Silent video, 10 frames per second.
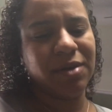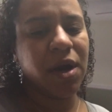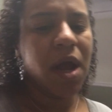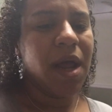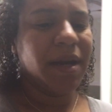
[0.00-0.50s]
or
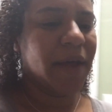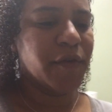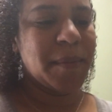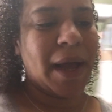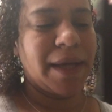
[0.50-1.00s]

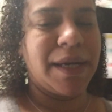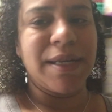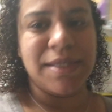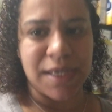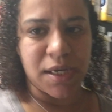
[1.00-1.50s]
never mind. And
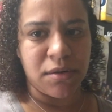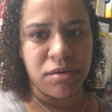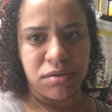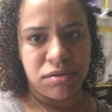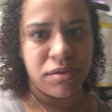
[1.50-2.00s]
it's like,
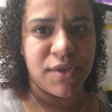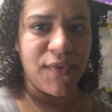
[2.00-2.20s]
oh, it's